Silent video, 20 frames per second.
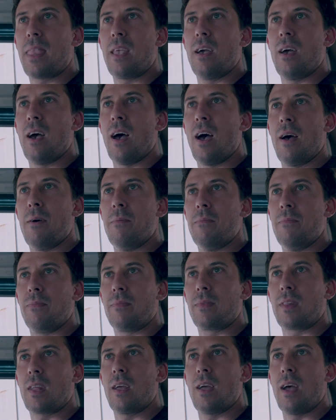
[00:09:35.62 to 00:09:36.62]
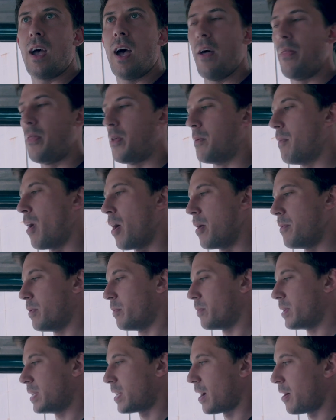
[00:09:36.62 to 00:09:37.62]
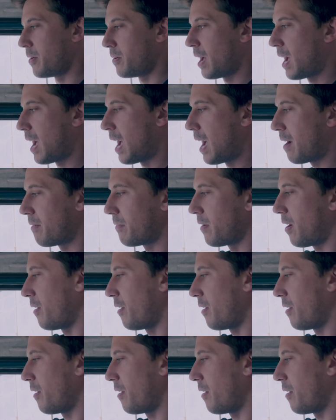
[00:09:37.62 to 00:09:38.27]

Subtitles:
at the moment we don't have